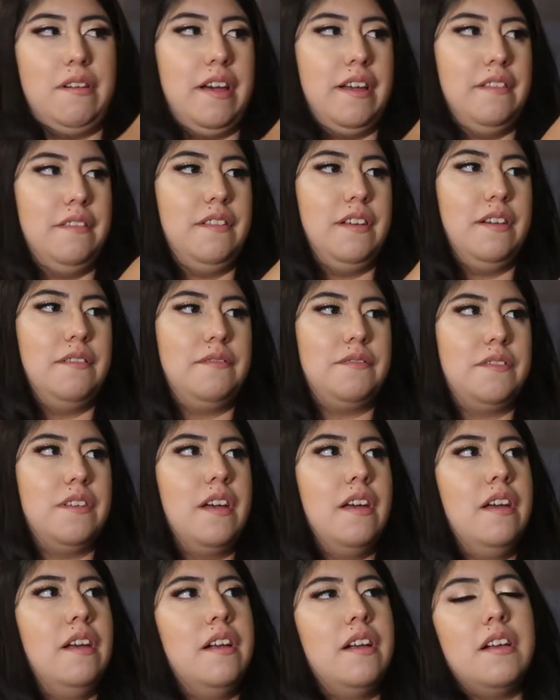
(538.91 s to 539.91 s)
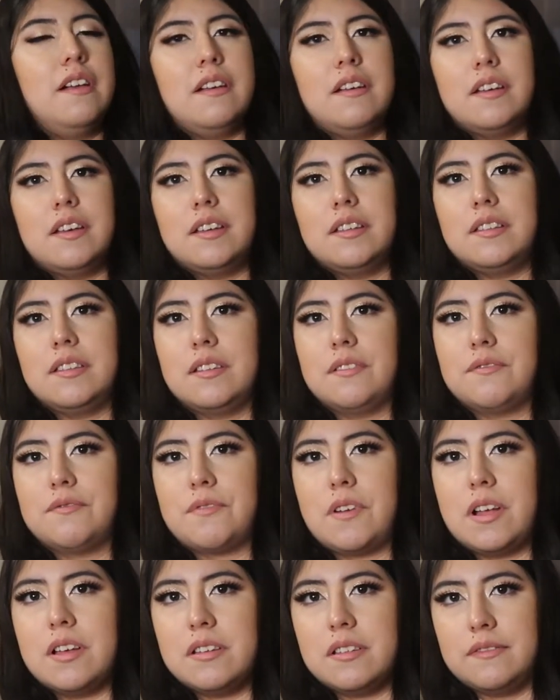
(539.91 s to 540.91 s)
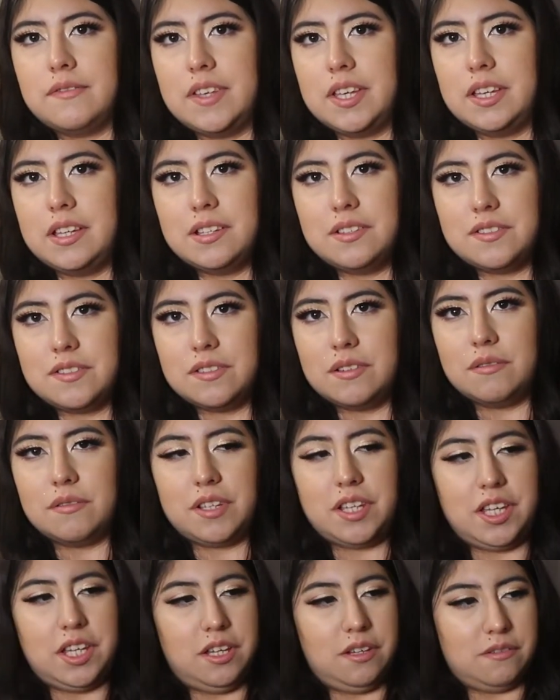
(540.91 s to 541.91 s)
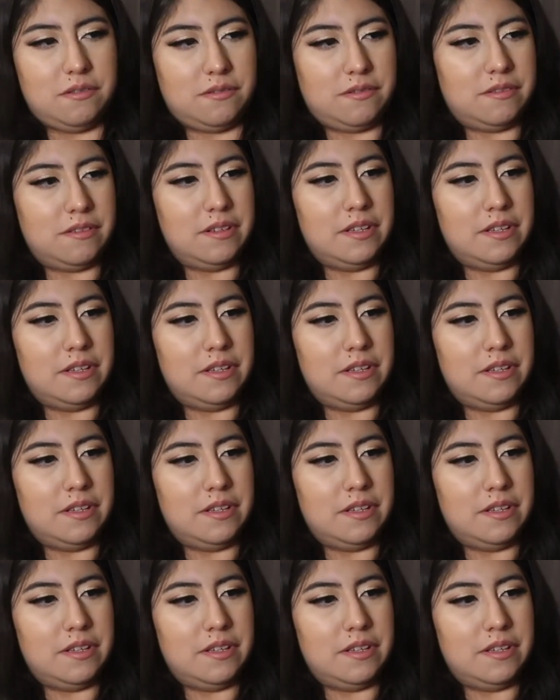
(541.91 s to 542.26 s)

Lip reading: I love the front of it. It's so cute.